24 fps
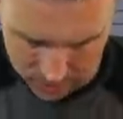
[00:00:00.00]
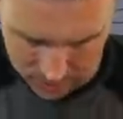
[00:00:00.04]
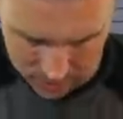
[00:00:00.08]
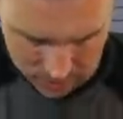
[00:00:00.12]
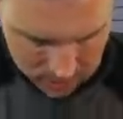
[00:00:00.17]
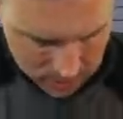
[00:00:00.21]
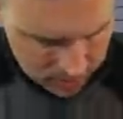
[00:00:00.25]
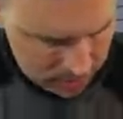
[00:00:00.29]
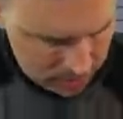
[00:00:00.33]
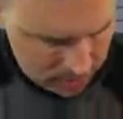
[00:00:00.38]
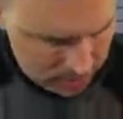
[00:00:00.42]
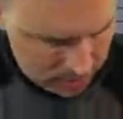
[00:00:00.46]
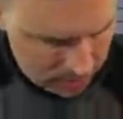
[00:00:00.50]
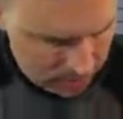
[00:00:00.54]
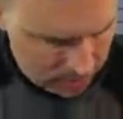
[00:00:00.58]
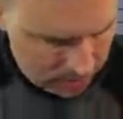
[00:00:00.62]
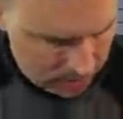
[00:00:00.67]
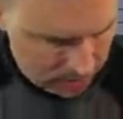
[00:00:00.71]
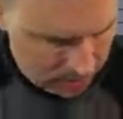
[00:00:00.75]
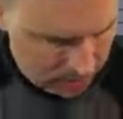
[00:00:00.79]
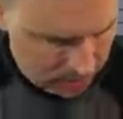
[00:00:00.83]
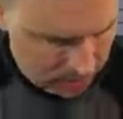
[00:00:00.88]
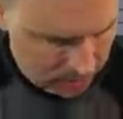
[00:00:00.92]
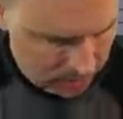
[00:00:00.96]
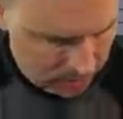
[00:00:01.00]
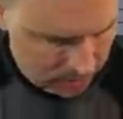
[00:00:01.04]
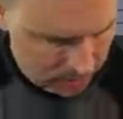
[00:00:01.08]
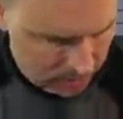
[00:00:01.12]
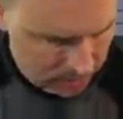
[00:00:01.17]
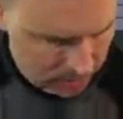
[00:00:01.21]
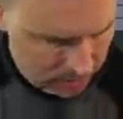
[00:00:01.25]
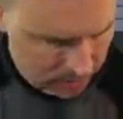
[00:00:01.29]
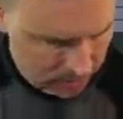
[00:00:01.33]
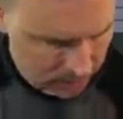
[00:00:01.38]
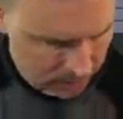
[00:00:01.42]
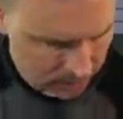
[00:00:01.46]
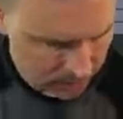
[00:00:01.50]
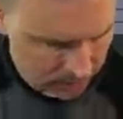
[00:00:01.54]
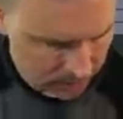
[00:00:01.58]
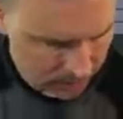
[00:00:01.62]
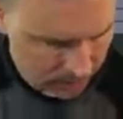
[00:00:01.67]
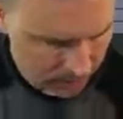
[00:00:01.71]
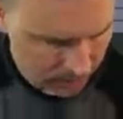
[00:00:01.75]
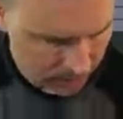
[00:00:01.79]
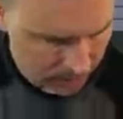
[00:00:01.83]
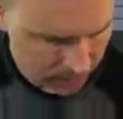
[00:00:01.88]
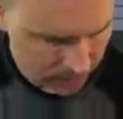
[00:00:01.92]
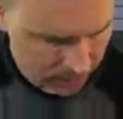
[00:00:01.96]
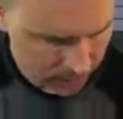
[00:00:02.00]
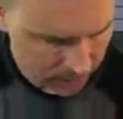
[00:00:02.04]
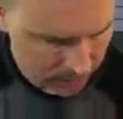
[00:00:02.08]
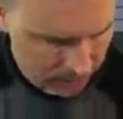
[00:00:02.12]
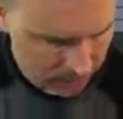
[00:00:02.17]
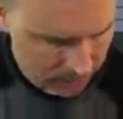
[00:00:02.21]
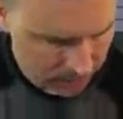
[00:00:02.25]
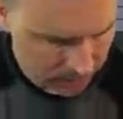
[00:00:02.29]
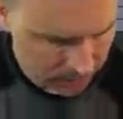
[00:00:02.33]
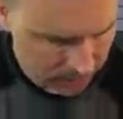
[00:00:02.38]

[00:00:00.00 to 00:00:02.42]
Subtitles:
No one is speaking in this clip.